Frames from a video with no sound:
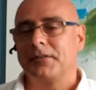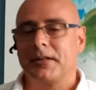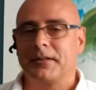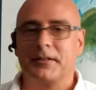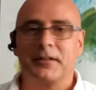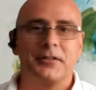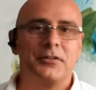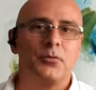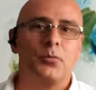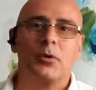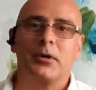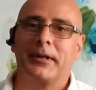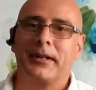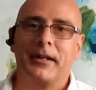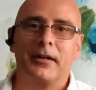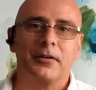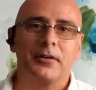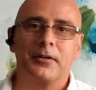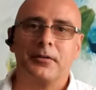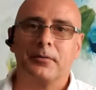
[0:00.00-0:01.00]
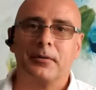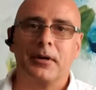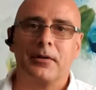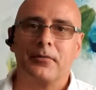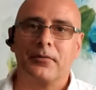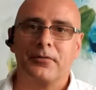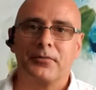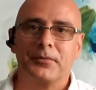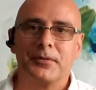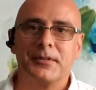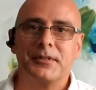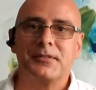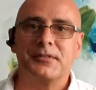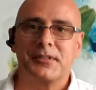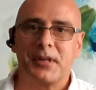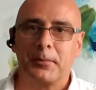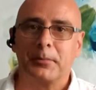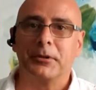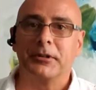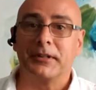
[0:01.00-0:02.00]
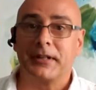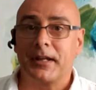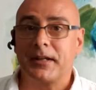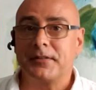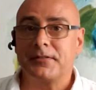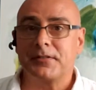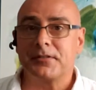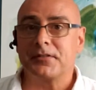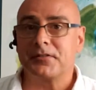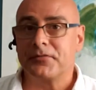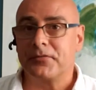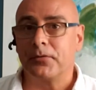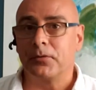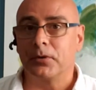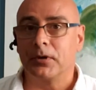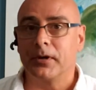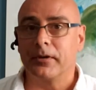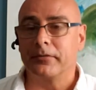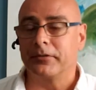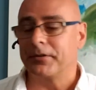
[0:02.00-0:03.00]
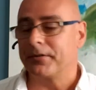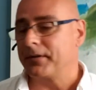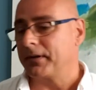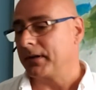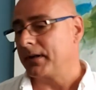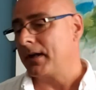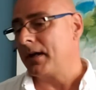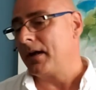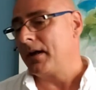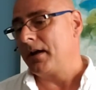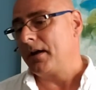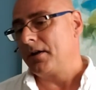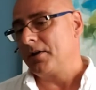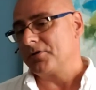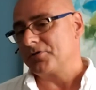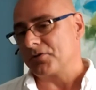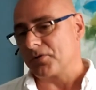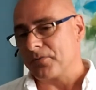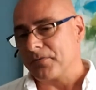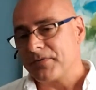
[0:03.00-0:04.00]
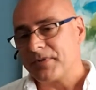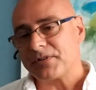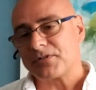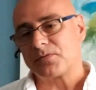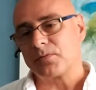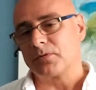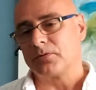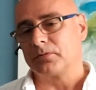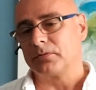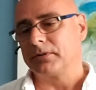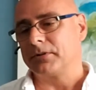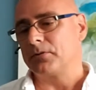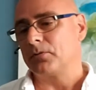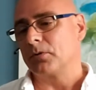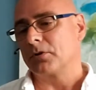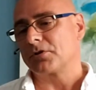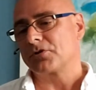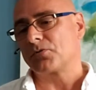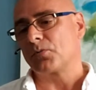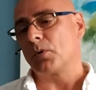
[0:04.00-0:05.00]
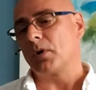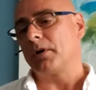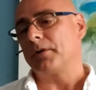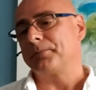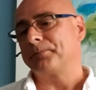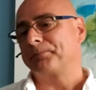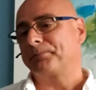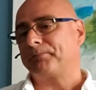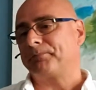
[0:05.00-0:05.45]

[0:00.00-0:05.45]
and I don't want to carry around 3 separate cases for everything. So this one really works well.